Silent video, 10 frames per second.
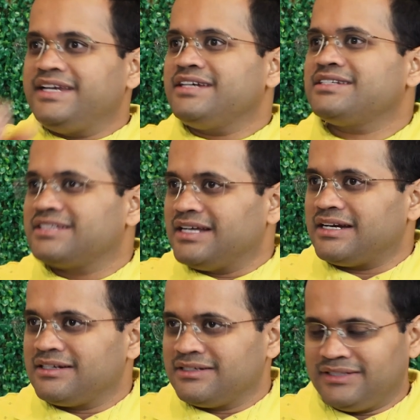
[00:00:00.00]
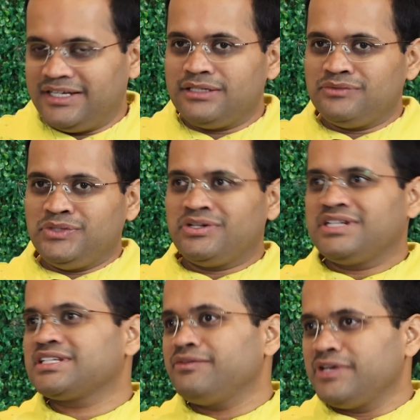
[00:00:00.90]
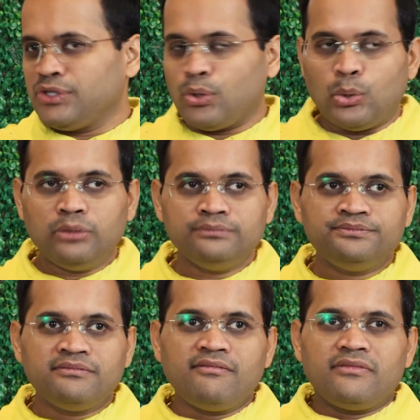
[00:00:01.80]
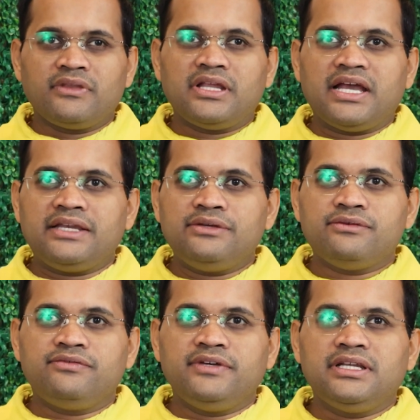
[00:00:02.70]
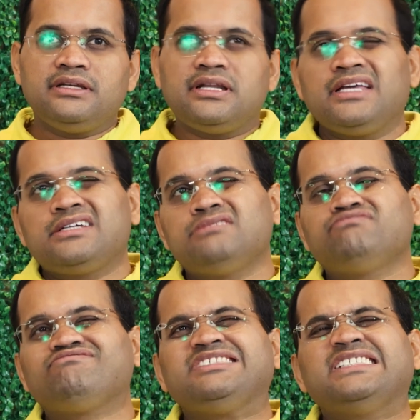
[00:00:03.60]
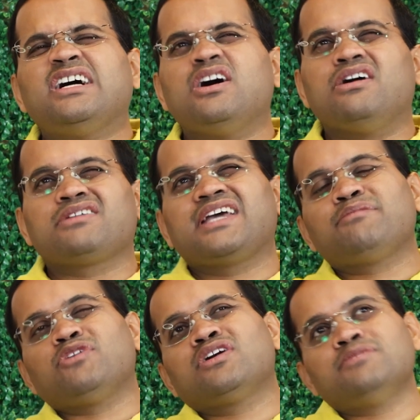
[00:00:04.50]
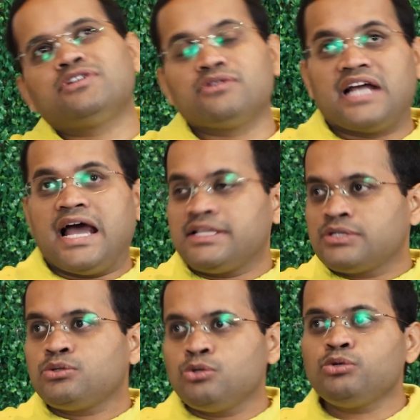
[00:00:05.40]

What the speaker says: hints that the interviewer is giving you, then you feel like, okay, I'm not able to do that.